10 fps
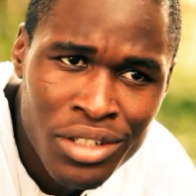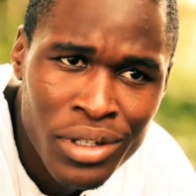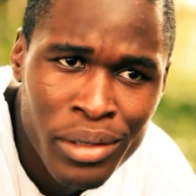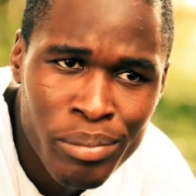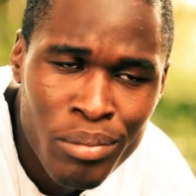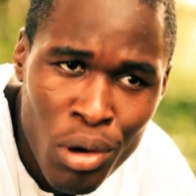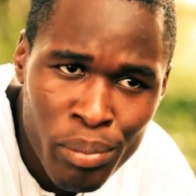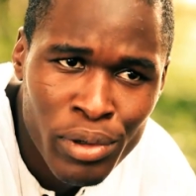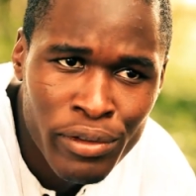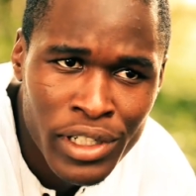to a more
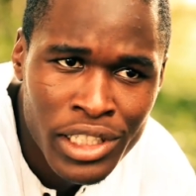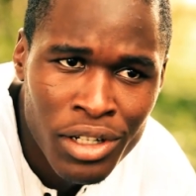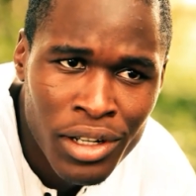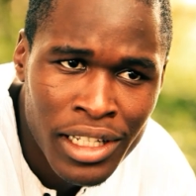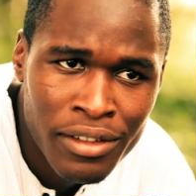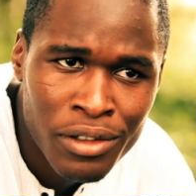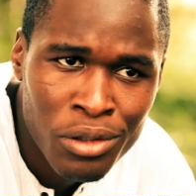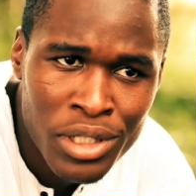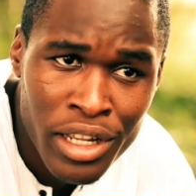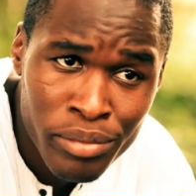professional level,
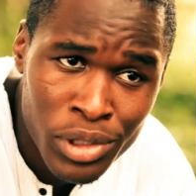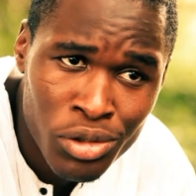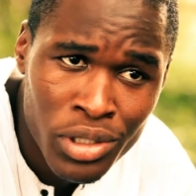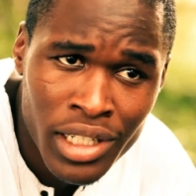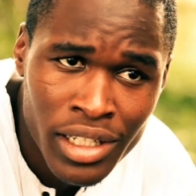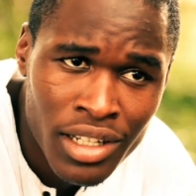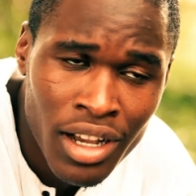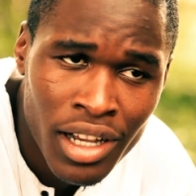because I've been doing